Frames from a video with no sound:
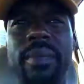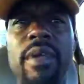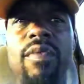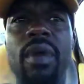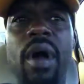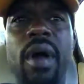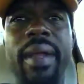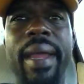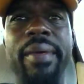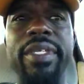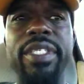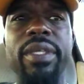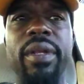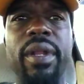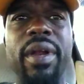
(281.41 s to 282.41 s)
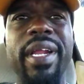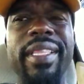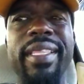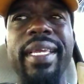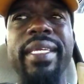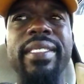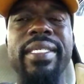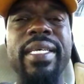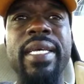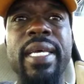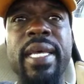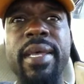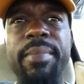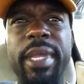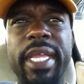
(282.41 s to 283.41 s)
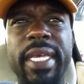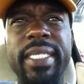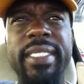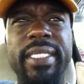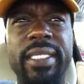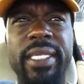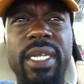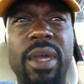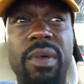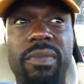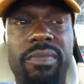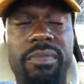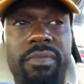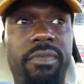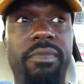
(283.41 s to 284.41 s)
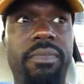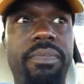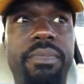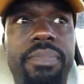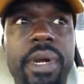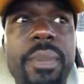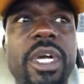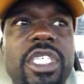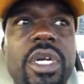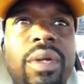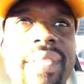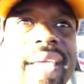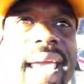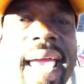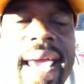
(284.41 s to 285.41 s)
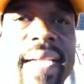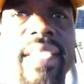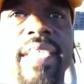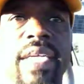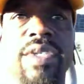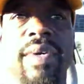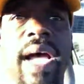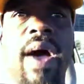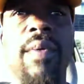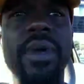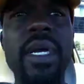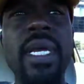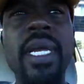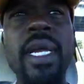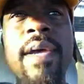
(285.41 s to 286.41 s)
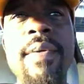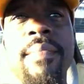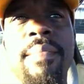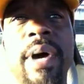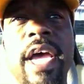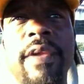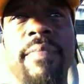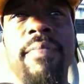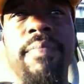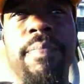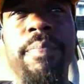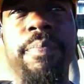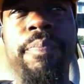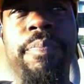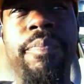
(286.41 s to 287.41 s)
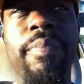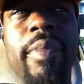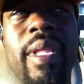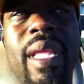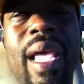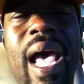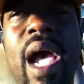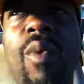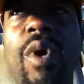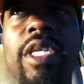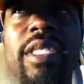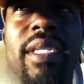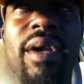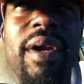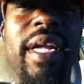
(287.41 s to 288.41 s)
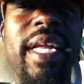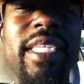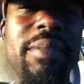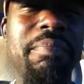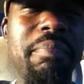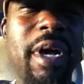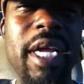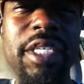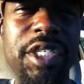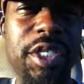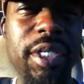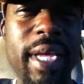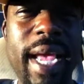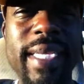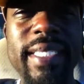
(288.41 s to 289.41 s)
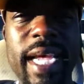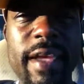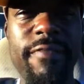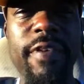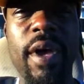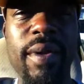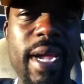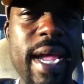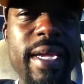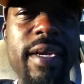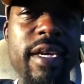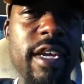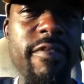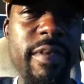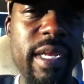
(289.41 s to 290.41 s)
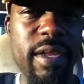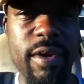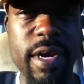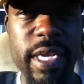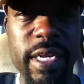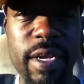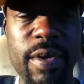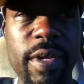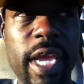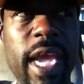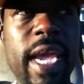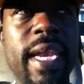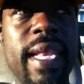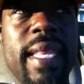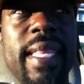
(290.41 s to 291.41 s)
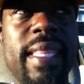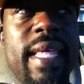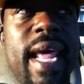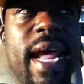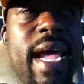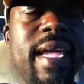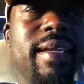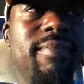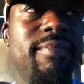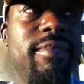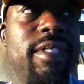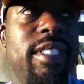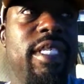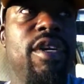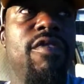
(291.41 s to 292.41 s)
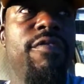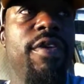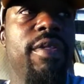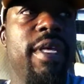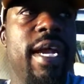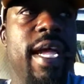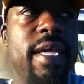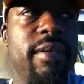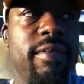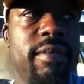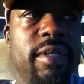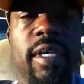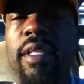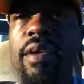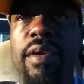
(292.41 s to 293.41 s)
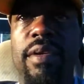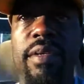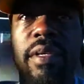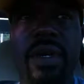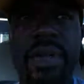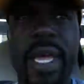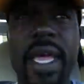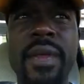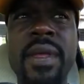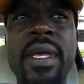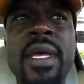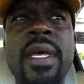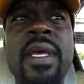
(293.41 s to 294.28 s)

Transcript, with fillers: get me wrong, I was still learning things because, you know, pretty much all day I had it scheduled out. But I wasn't learning as much as I felt I could have been learning, okay, and that I still feel that I could learn, okay?